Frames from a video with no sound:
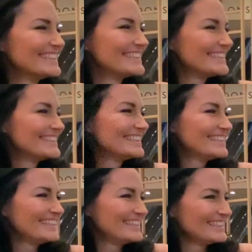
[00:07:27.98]

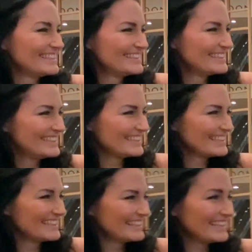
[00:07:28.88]

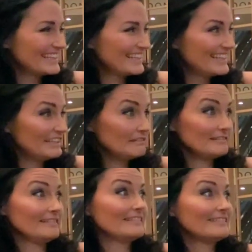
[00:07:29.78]

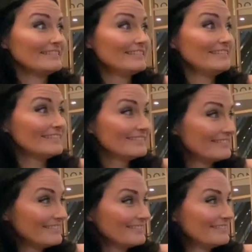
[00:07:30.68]

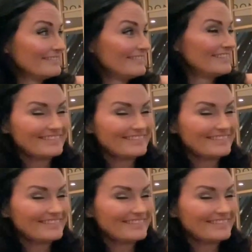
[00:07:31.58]
[no speech]